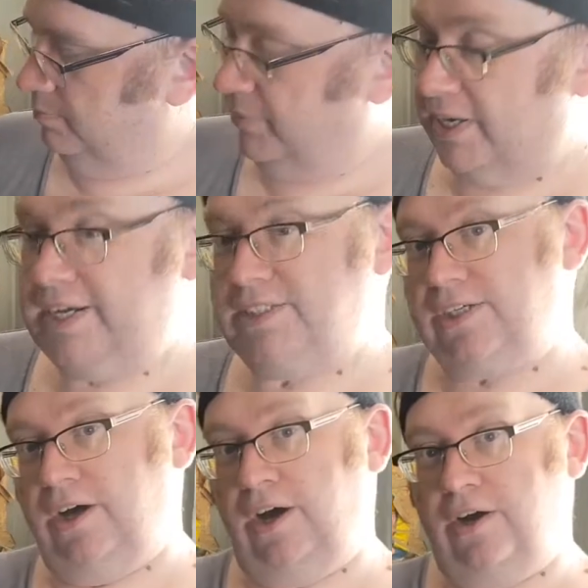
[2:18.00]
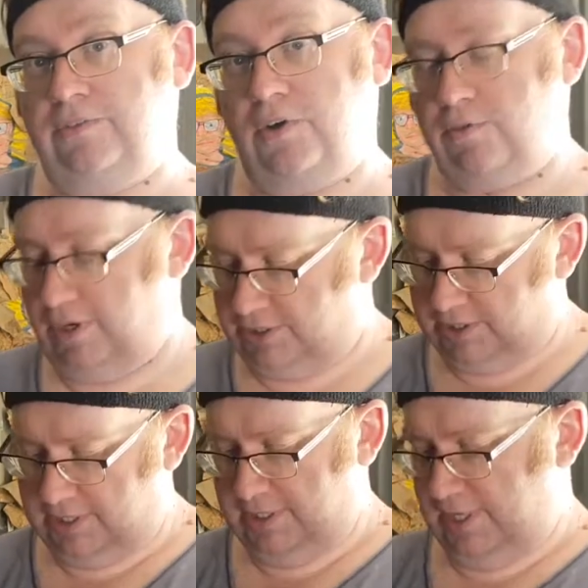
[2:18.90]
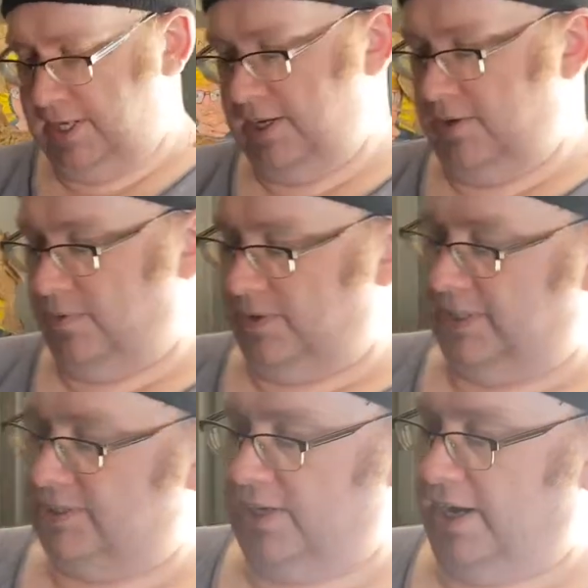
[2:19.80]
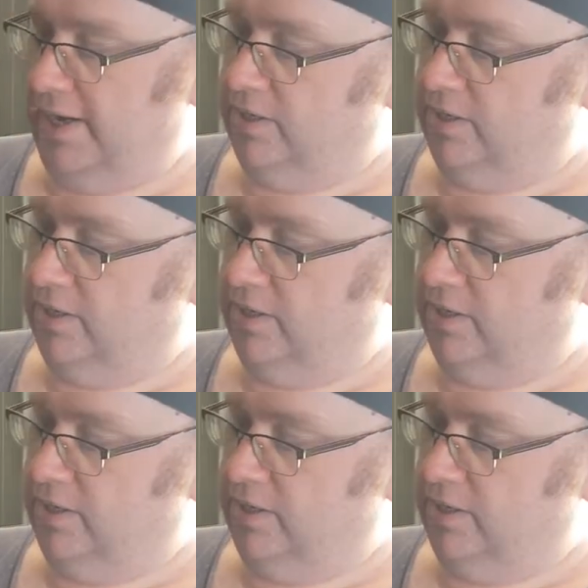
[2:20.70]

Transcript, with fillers: bucket of rust well it's iron